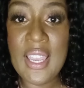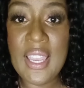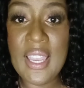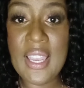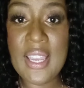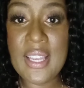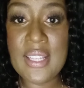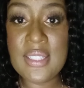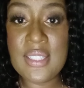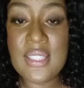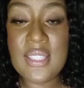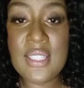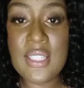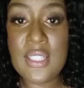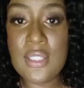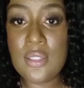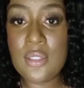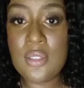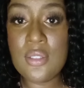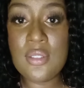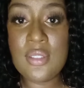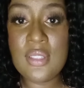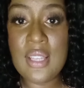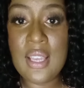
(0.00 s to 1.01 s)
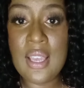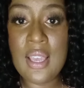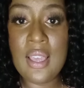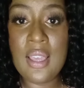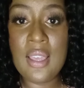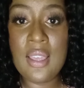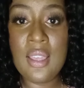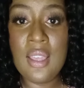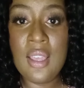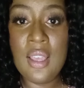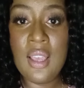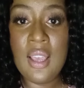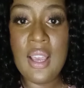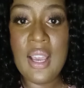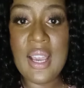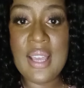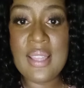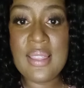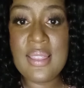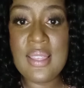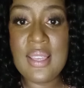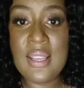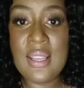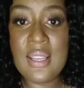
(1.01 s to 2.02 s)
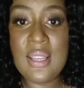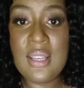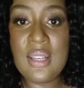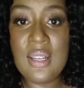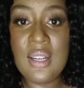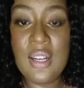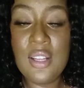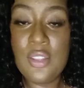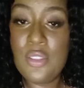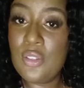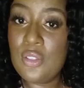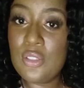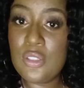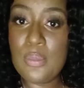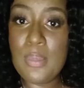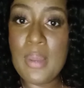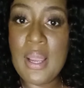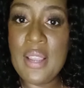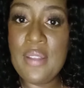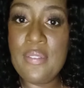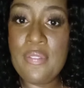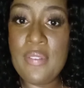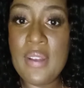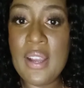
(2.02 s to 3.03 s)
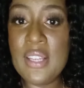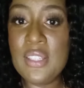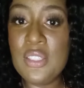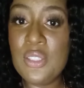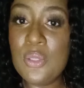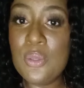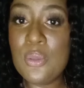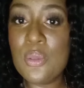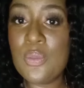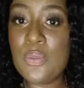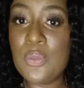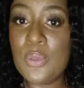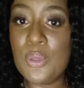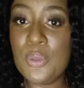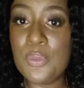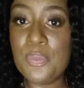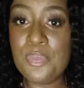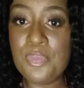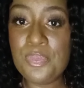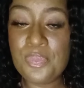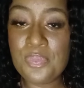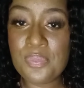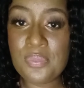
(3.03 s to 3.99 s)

and skills that I think others might find useful.